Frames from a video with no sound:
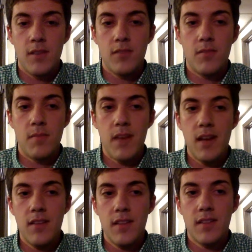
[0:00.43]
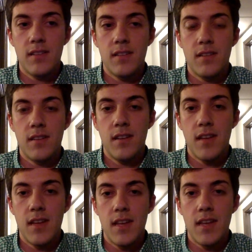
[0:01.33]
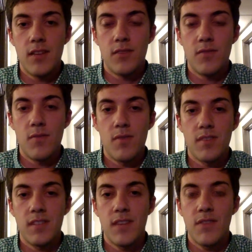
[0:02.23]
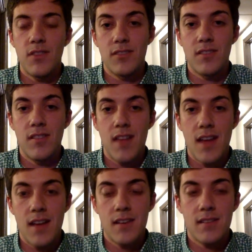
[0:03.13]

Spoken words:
So my lesson is for seventh class.